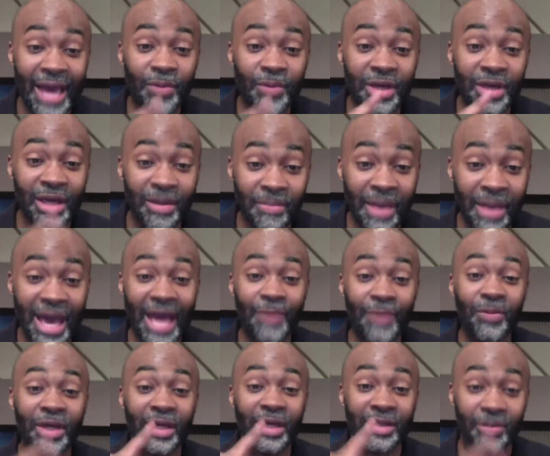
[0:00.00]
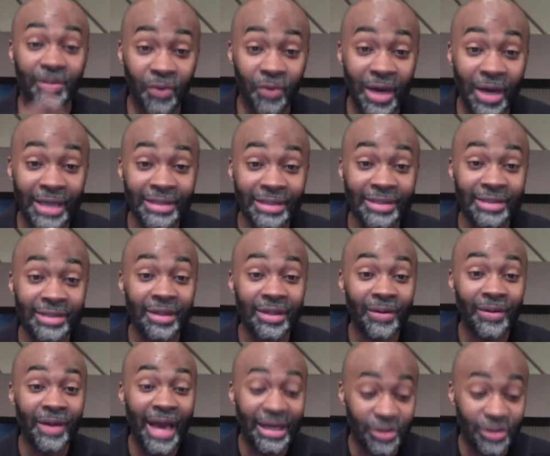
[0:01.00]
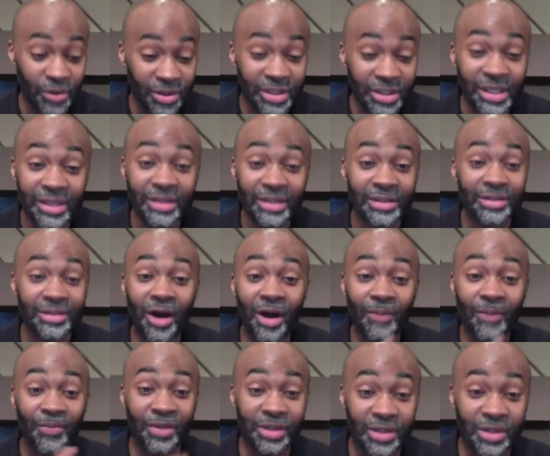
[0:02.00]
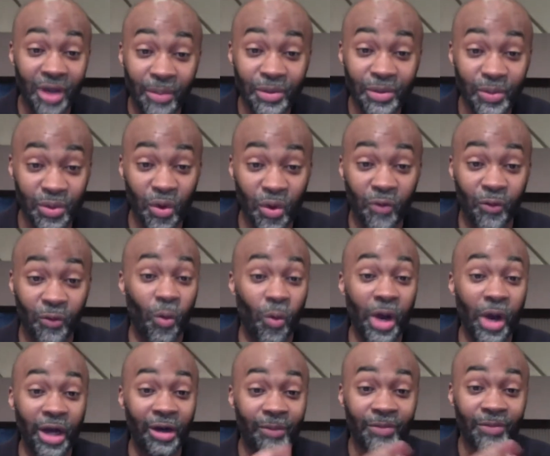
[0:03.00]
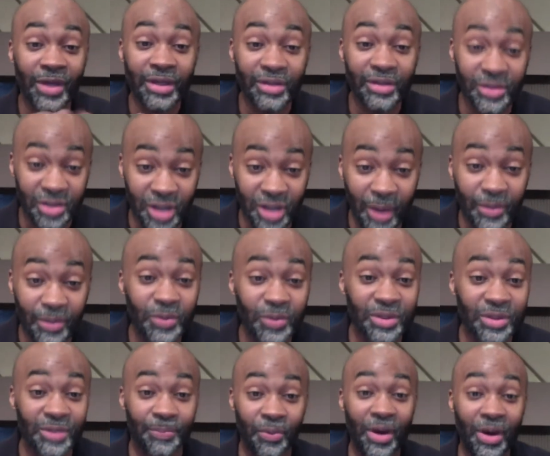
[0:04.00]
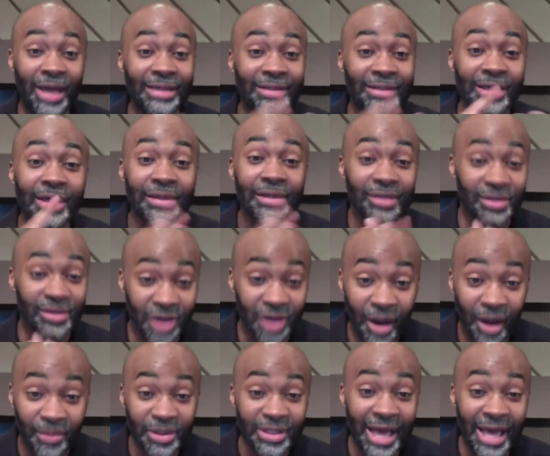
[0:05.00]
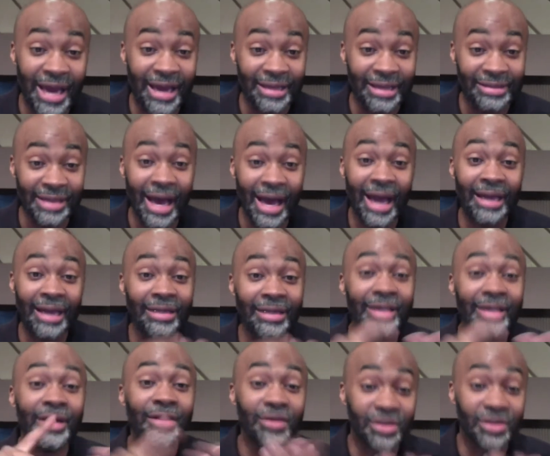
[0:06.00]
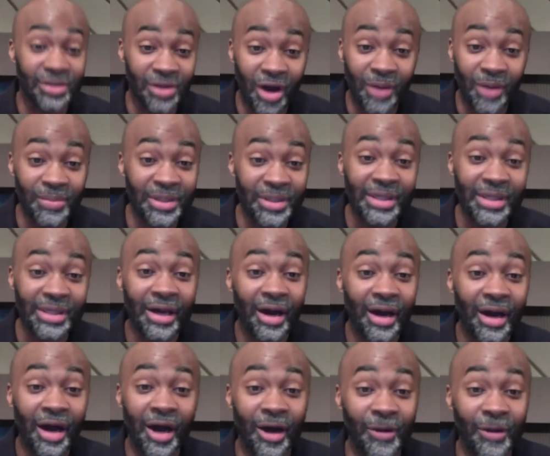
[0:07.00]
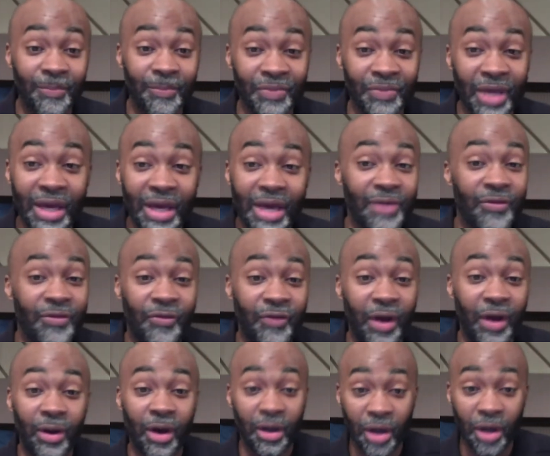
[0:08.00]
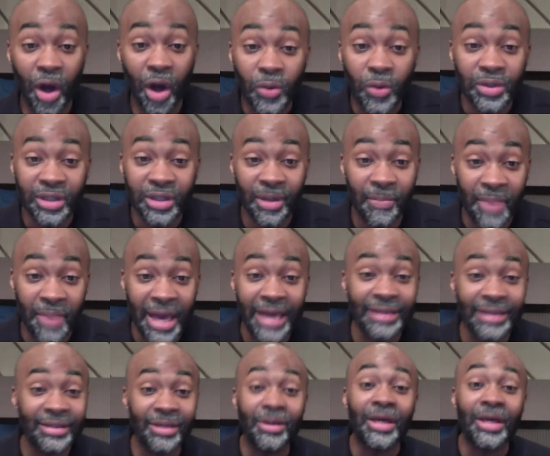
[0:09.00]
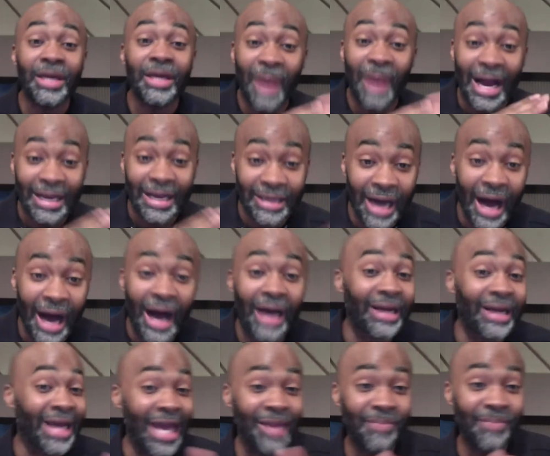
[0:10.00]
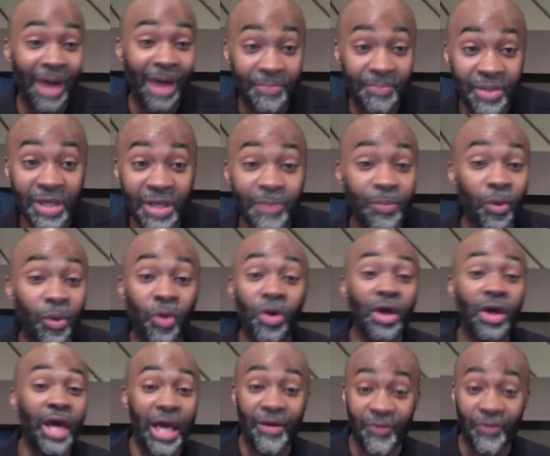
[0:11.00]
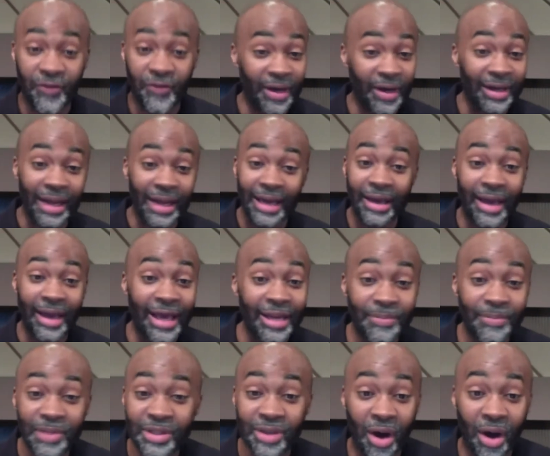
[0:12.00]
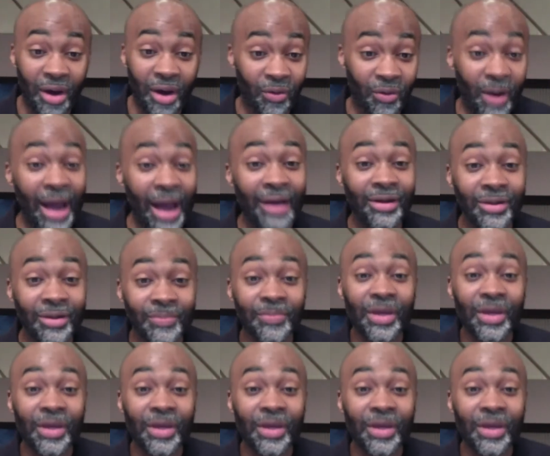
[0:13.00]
we get mad, we get depressed. As you see in the psalm, the psalmist was overwhelmed. The psalmist was depressed. The psalmist had anxiety. The psalmist felt alone and abandoned by God and by people. It felt like enemies all around him.